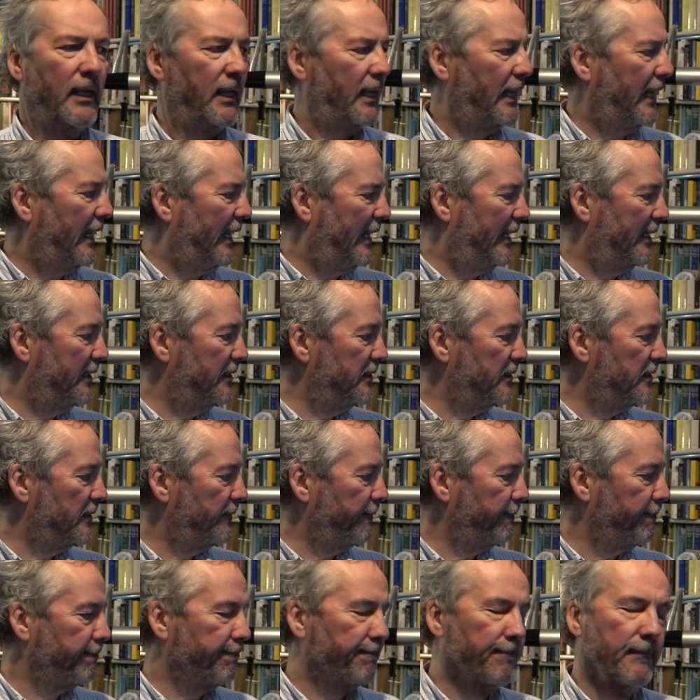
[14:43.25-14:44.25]
And
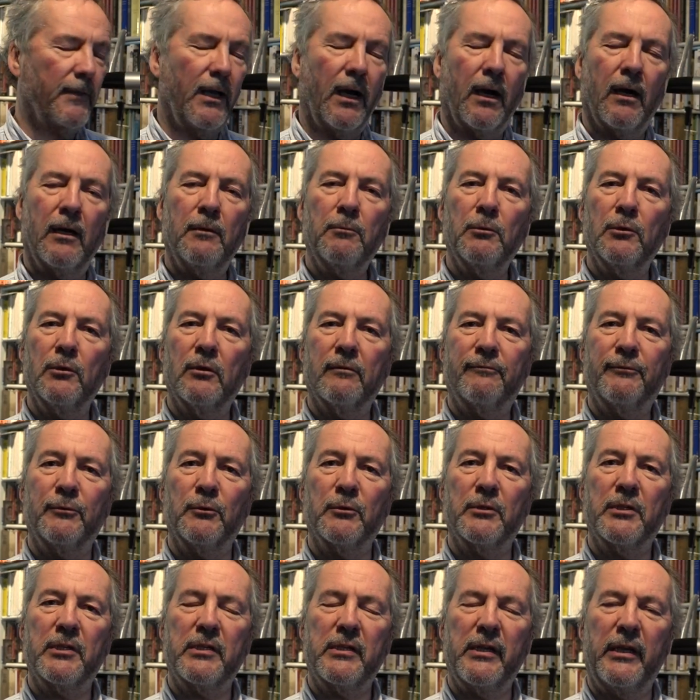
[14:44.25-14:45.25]
I will look
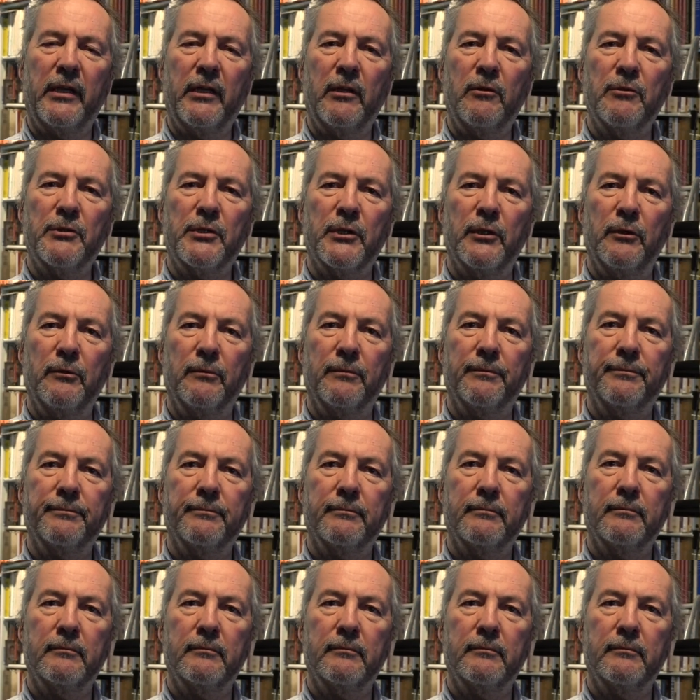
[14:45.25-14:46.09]
forward to seeing you soon.